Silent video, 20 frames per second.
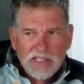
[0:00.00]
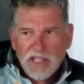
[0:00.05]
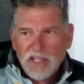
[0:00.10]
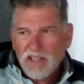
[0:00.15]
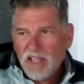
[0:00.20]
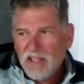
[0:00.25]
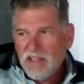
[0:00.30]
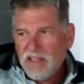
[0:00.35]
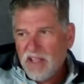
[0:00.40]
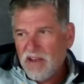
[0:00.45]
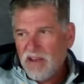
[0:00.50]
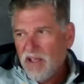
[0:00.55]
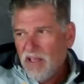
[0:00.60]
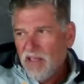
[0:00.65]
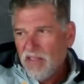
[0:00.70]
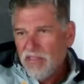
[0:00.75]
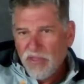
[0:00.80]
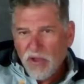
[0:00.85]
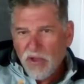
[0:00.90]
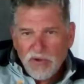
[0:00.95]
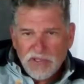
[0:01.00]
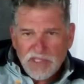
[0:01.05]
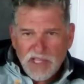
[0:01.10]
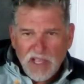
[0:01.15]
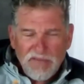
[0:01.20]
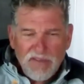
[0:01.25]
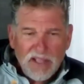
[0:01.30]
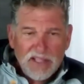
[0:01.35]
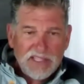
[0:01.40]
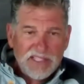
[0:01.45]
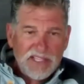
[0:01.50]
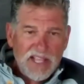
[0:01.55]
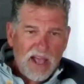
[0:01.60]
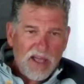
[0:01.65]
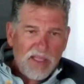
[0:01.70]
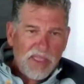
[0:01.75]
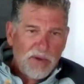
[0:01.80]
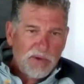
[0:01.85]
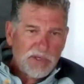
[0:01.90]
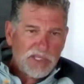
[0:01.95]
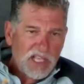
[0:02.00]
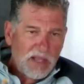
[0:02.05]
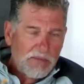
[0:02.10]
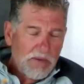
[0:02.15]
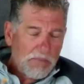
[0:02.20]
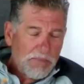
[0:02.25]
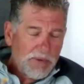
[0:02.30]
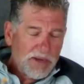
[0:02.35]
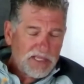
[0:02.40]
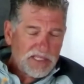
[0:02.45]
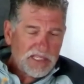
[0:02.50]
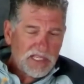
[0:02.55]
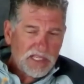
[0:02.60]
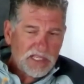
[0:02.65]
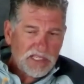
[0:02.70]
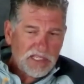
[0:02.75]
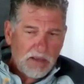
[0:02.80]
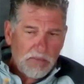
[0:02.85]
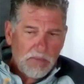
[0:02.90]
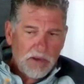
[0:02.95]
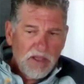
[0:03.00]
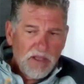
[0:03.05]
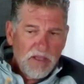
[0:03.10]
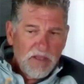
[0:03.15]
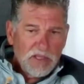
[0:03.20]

and they did Thursday events. Now there was summer breezes of summer.